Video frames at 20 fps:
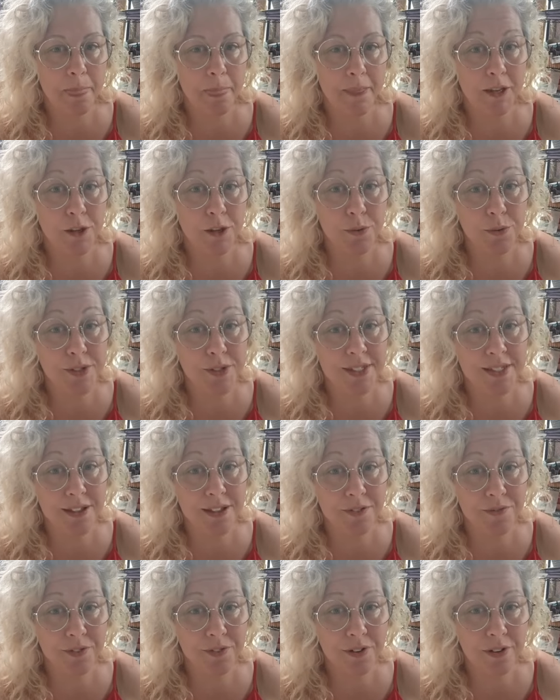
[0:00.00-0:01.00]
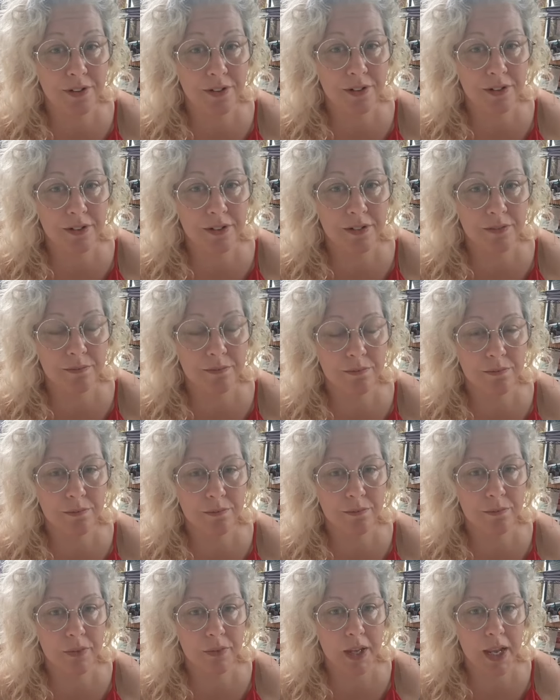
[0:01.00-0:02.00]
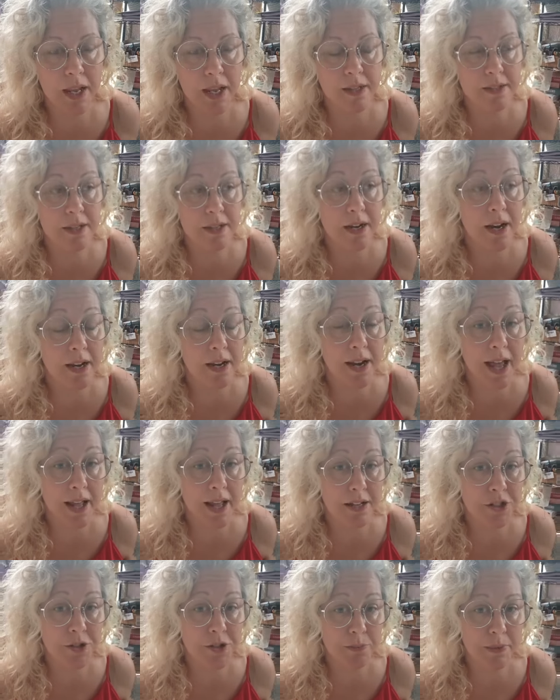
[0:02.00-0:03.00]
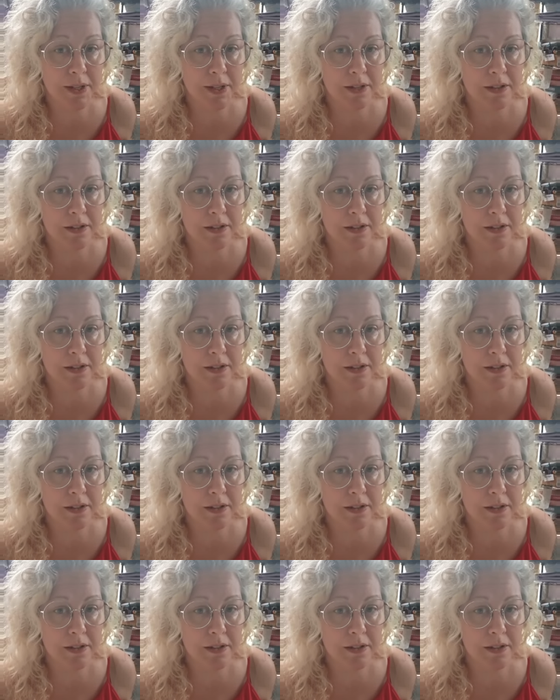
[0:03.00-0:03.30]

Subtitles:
you will suffer. It's an attachment.